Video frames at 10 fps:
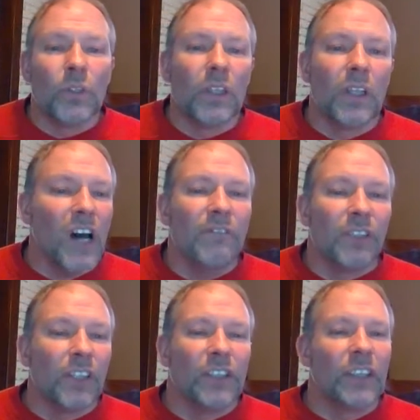with love
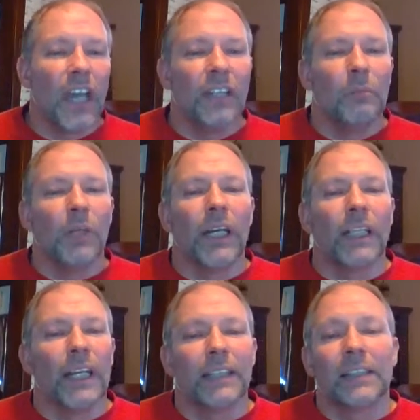in his tiny
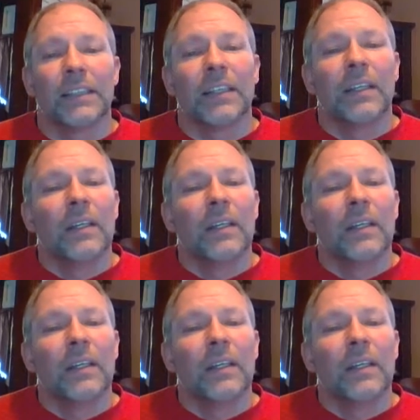bright eyes.